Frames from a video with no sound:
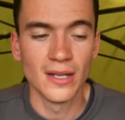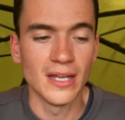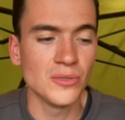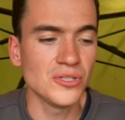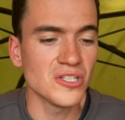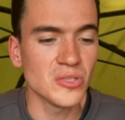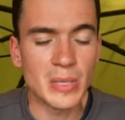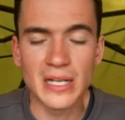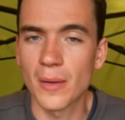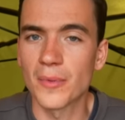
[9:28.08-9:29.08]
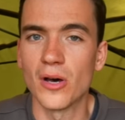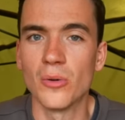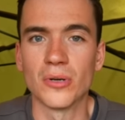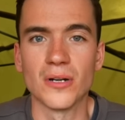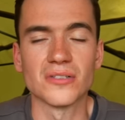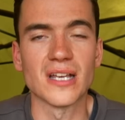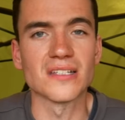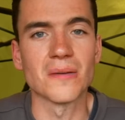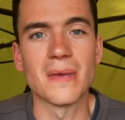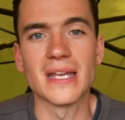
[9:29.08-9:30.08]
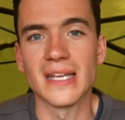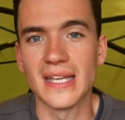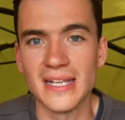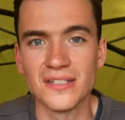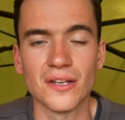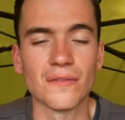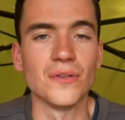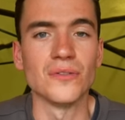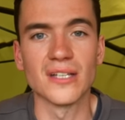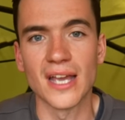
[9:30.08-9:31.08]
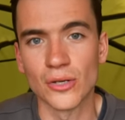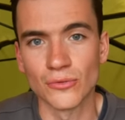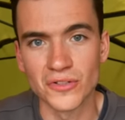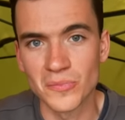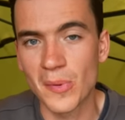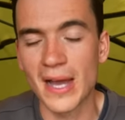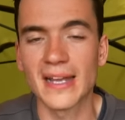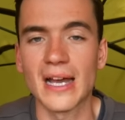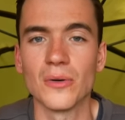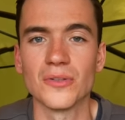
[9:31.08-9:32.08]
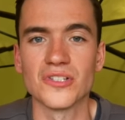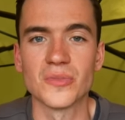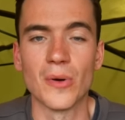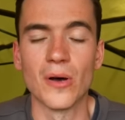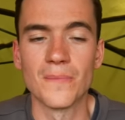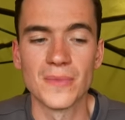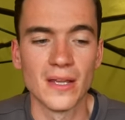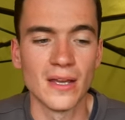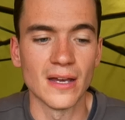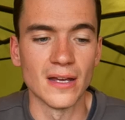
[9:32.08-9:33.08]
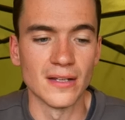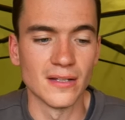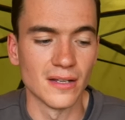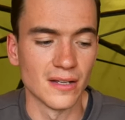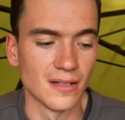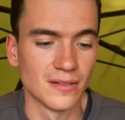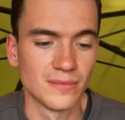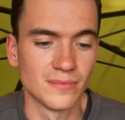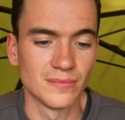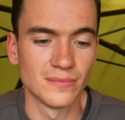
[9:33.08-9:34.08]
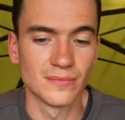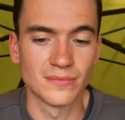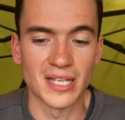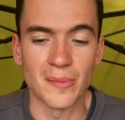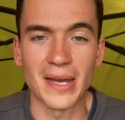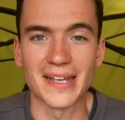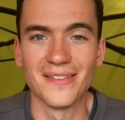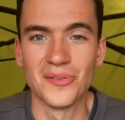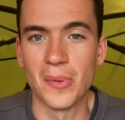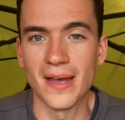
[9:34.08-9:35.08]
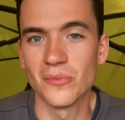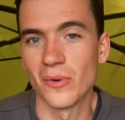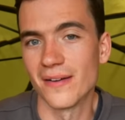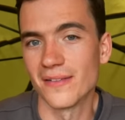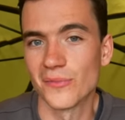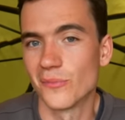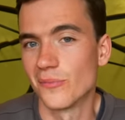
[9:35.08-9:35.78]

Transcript: It'll just speed up the whole process and make it easier for you to get your rods back out on the spot and get back into bed where it's